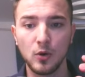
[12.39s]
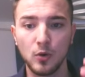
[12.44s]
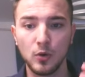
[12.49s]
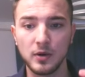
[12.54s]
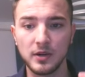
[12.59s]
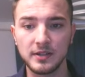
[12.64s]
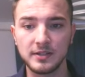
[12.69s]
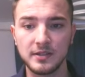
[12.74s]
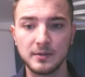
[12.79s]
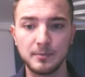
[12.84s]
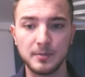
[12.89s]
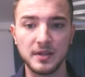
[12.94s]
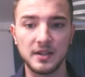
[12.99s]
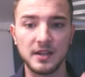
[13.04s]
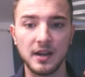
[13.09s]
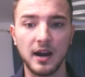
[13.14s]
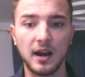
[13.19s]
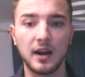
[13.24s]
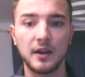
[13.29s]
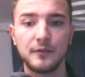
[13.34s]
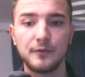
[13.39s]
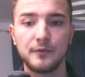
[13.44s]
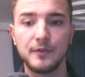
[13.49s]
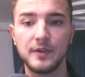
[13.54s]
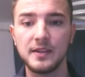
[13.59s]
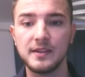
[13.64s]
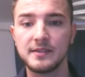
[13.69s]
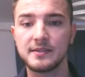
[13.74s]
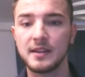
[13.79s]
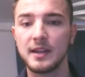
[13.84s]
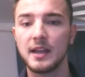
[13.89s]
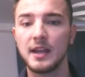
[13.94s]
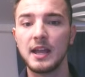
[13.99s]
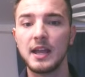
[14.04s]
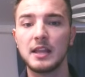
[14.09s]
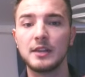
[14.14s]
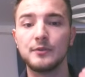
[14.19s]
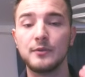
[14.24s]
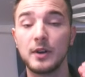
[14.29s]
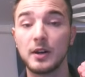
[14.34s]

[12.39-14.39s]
already pay high fees, and